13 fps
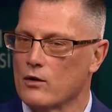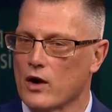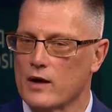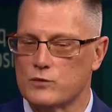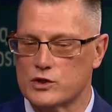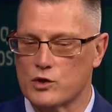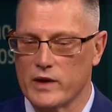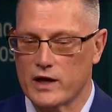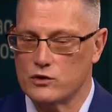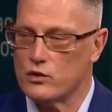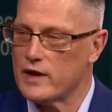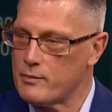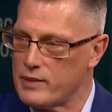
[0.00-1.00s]
All right? So we can
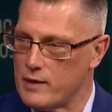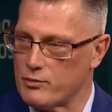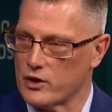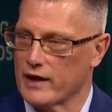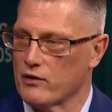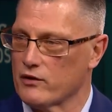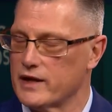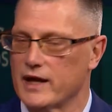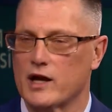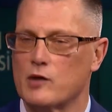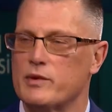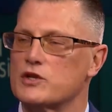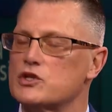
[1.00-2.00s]
do that pay per gallon thing.
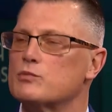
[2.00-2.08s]
It could be a